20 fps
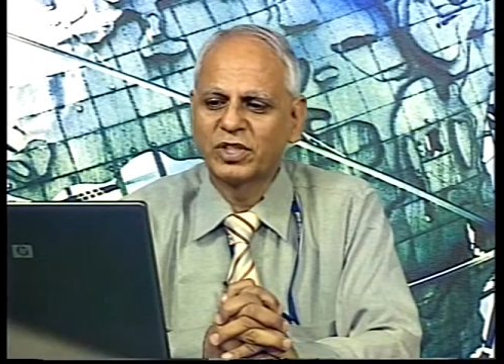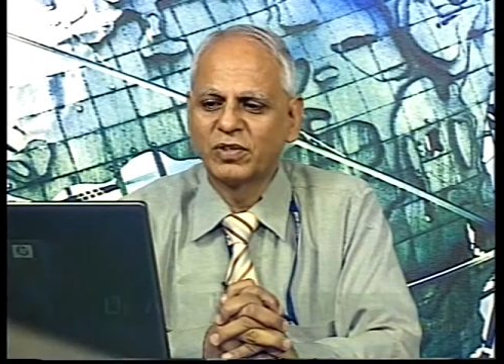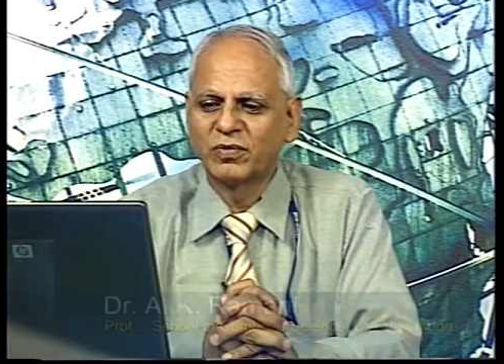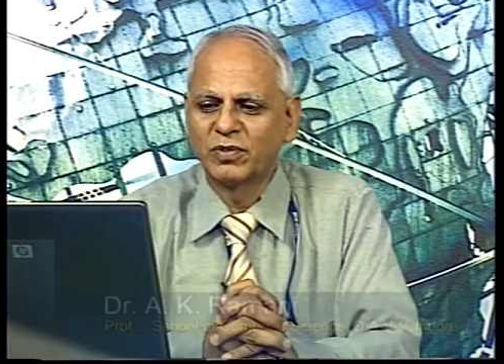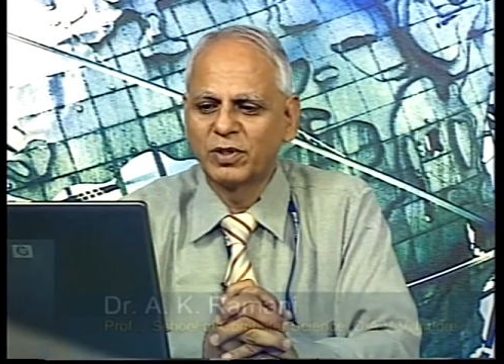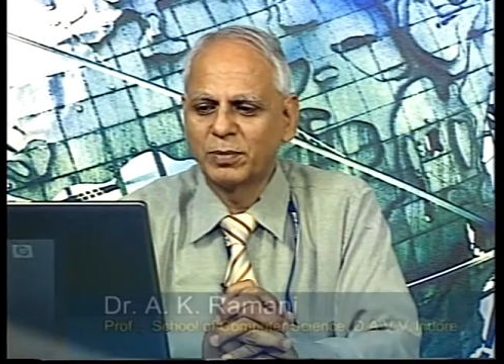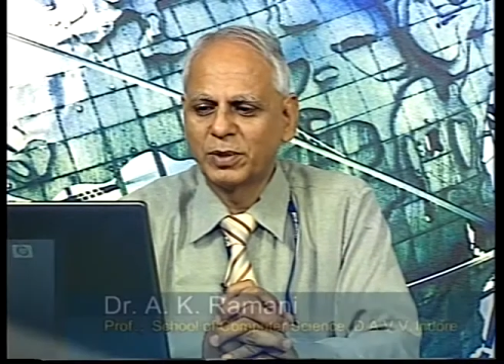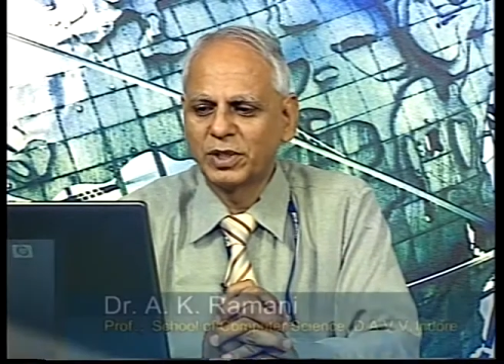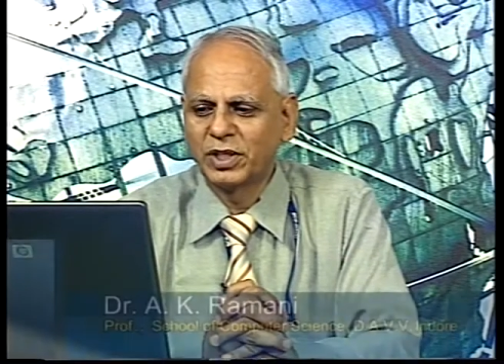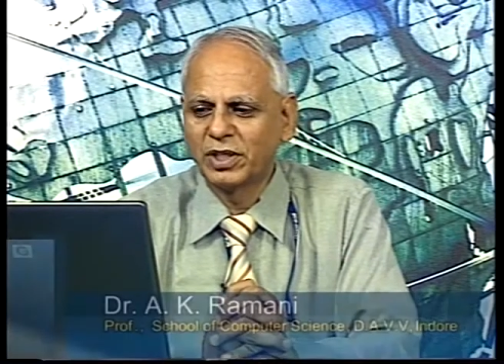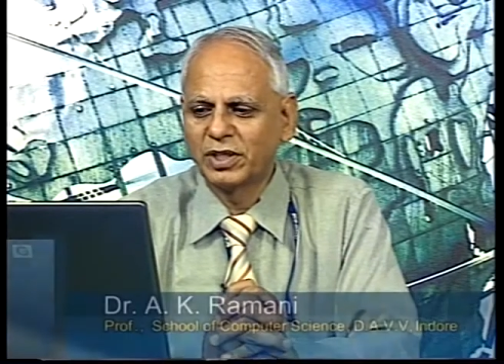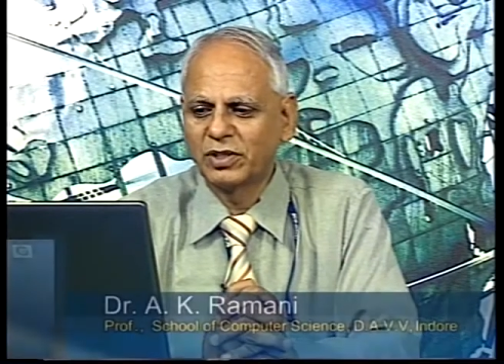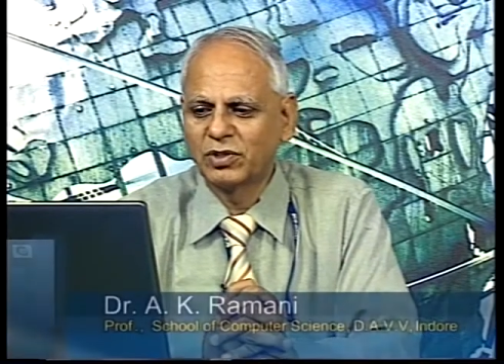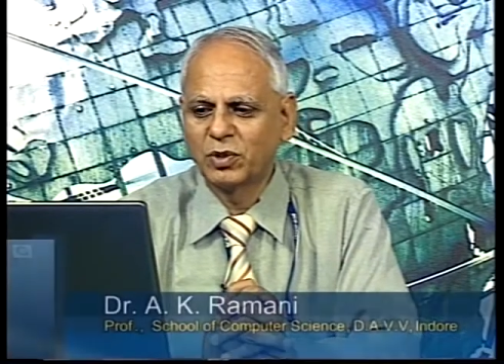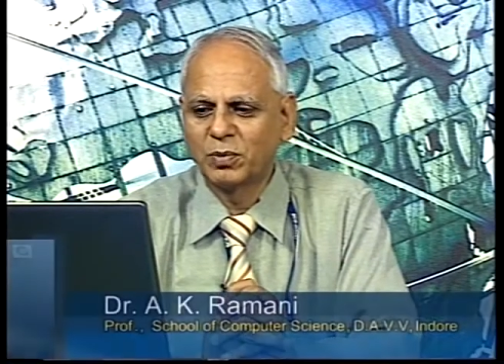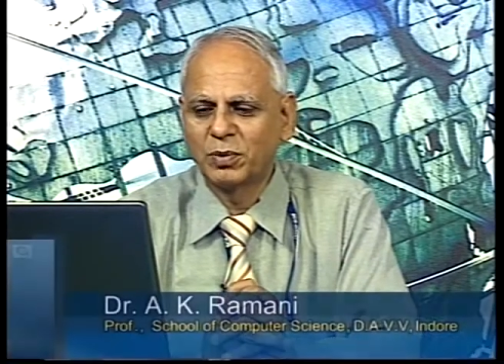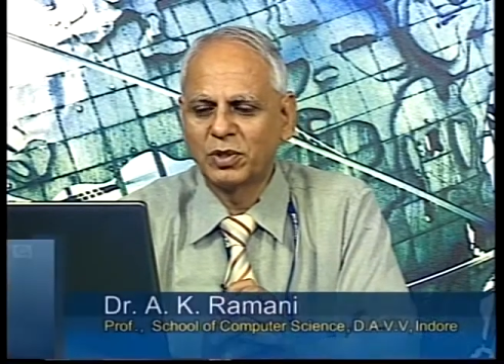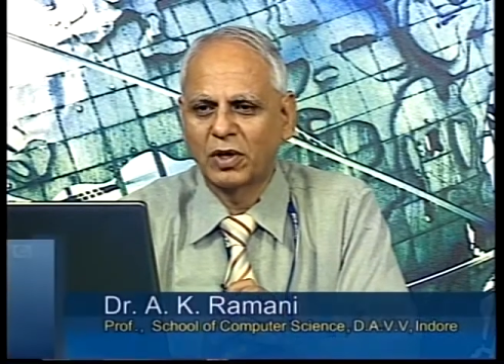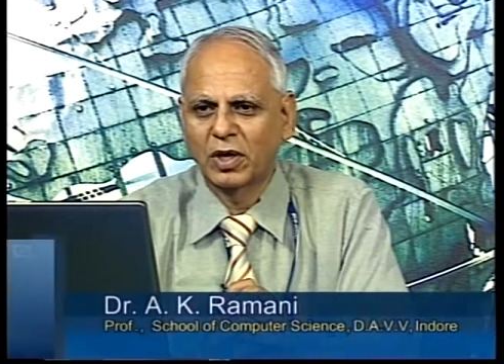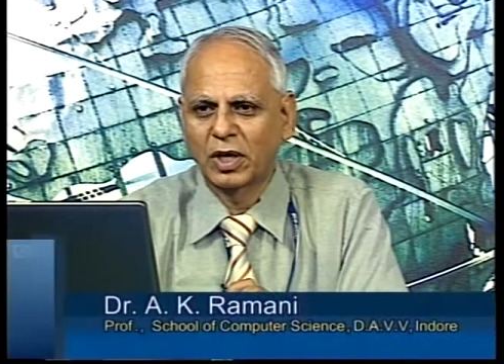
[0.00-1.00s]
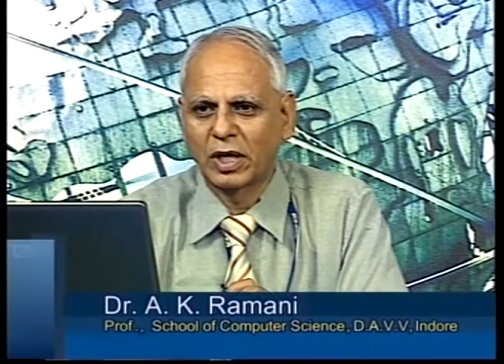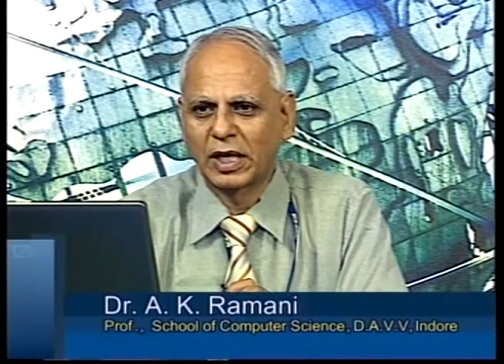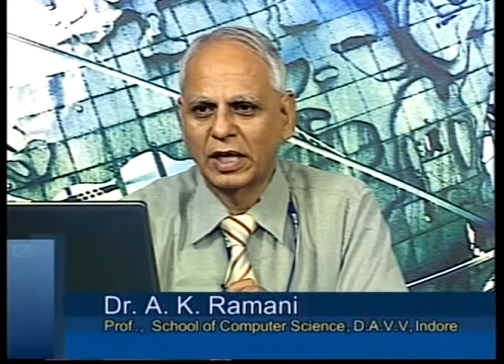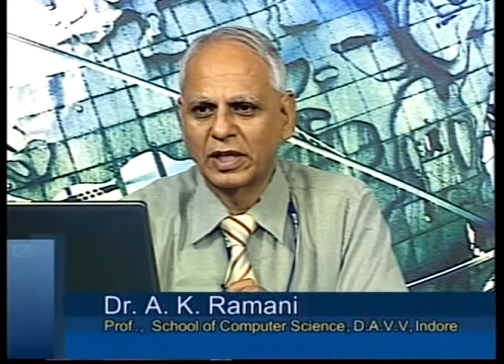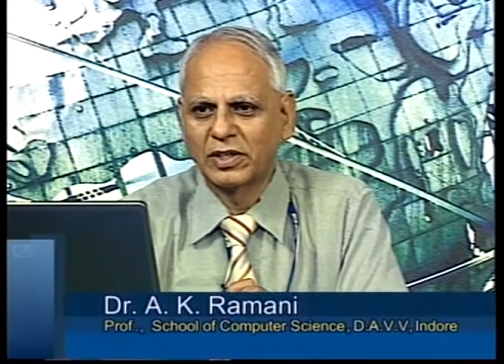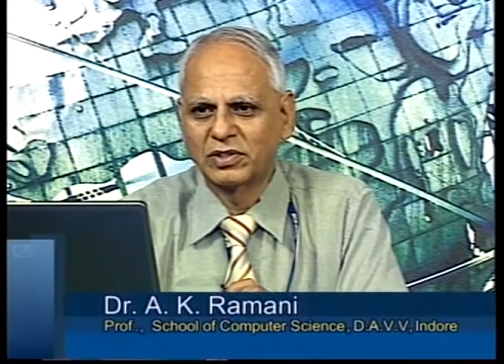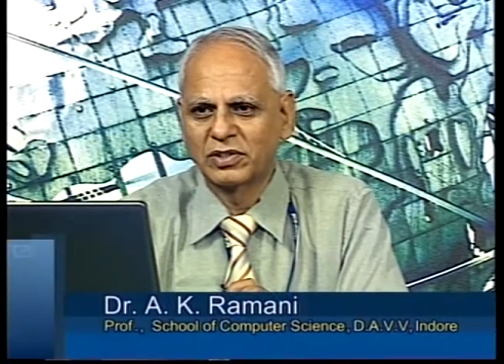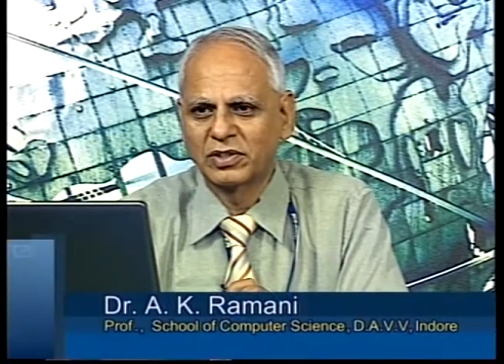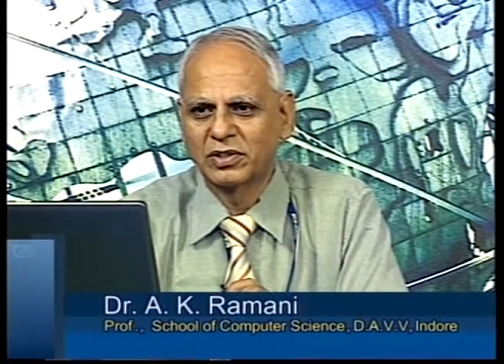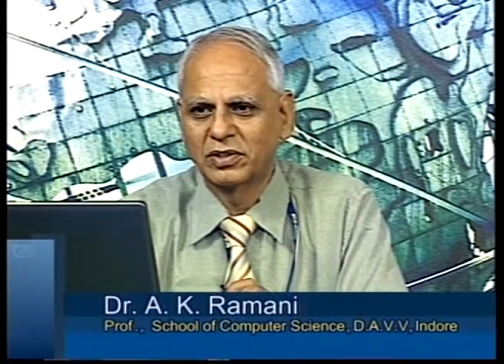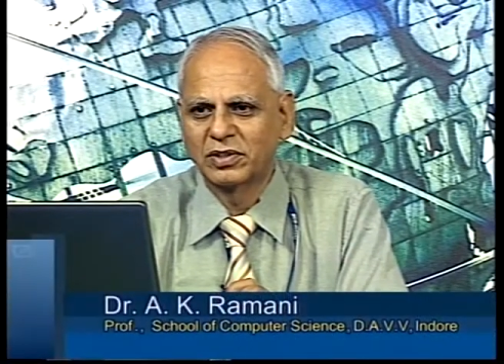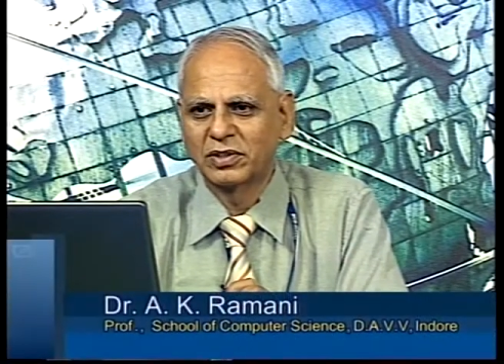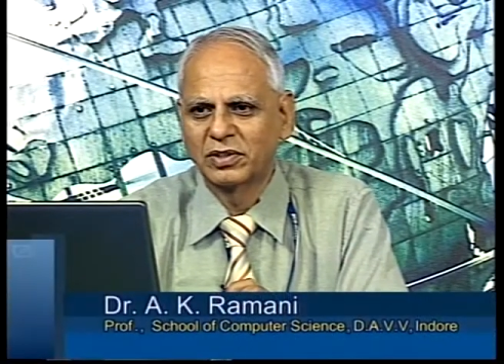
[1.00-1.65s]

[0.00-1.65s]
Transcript: information is to be organized,